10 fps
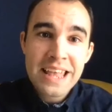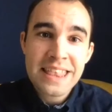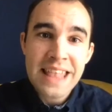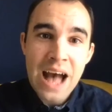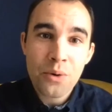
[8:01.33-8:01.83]

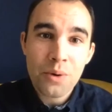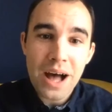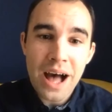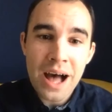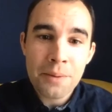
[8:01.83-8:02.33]
Now,
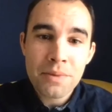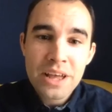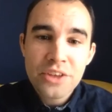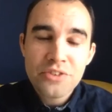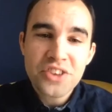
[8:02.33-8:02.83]

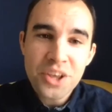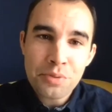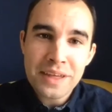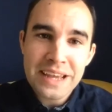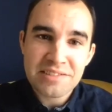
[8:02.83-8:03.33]
do you
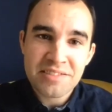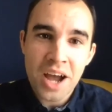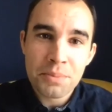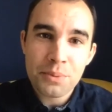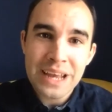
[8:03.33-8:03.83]
think it's
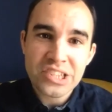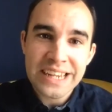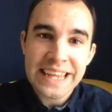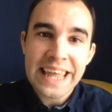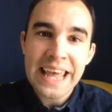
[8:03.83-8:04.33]
time that we
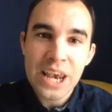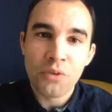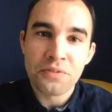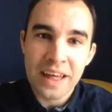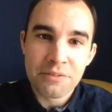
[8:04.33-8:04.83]
actually kill
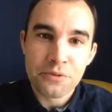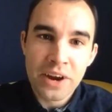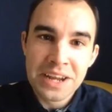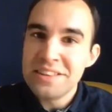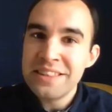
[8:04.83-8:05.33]
off that
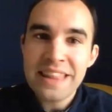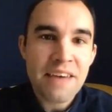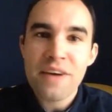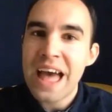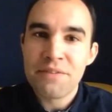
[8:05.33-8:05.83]
phrase and
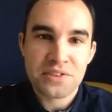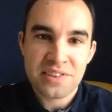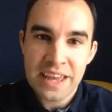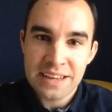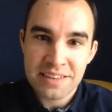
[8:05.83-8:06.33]
never ever
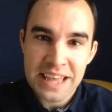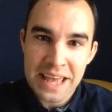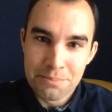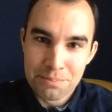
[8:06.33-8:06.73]
say it again?